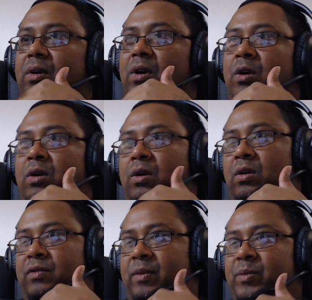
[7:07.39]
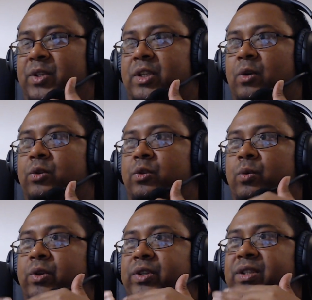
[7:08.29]
or from the south
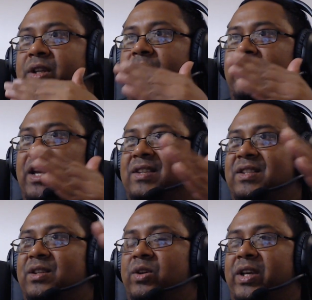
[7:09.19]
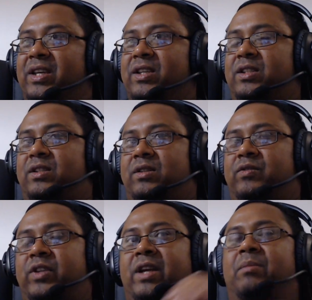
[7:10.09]
towards the west or east
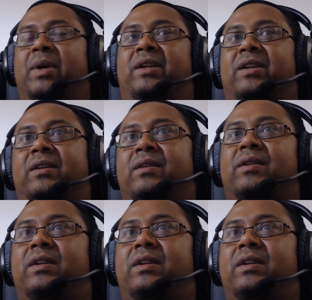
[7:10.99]
for that matter,